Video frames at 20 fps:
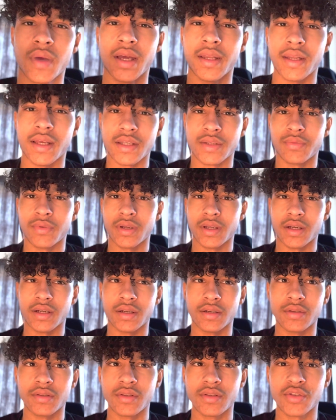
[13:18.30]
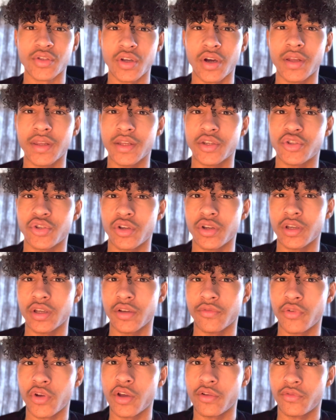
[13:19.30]
And that's when I started this journey
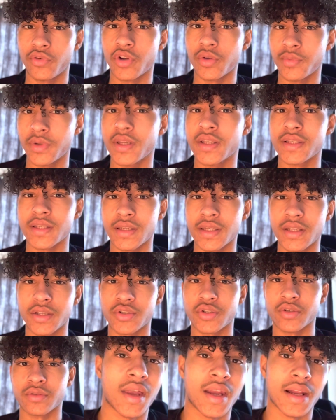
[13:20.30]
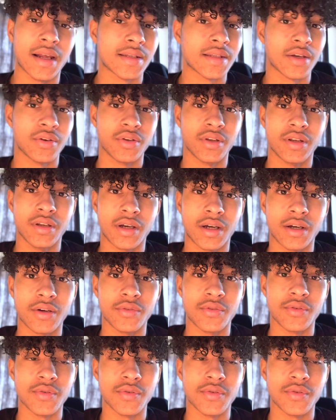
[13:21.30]
of overcoming this addiction. And I tell you now, it